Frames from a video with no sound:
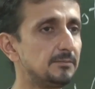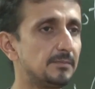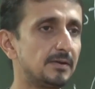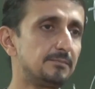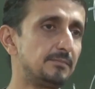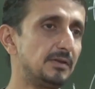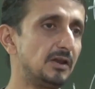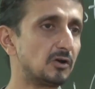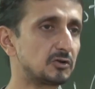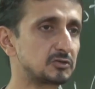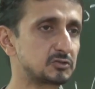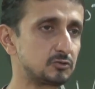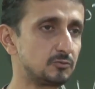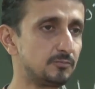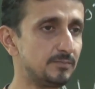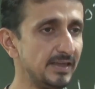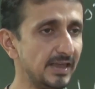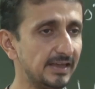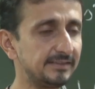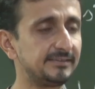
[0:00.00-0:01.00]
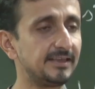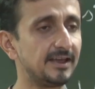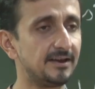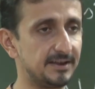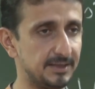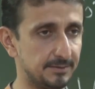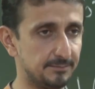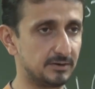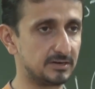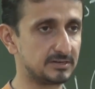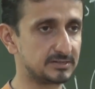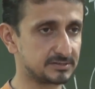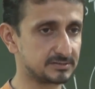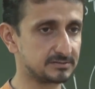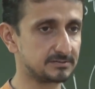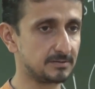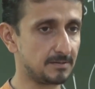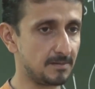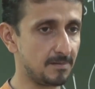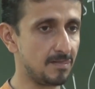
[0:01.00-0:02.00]
element belongs to B and they are
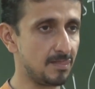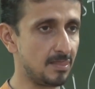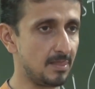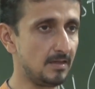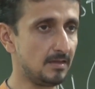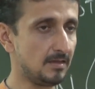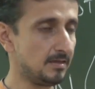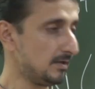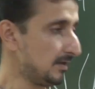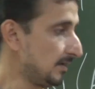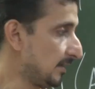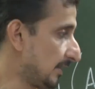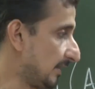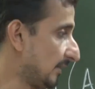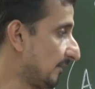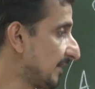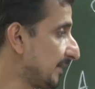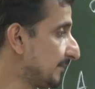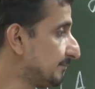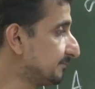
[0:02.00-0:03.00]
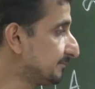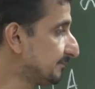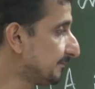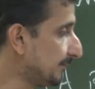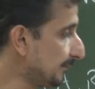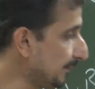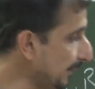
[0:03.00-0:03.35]
neighbors. Now, I am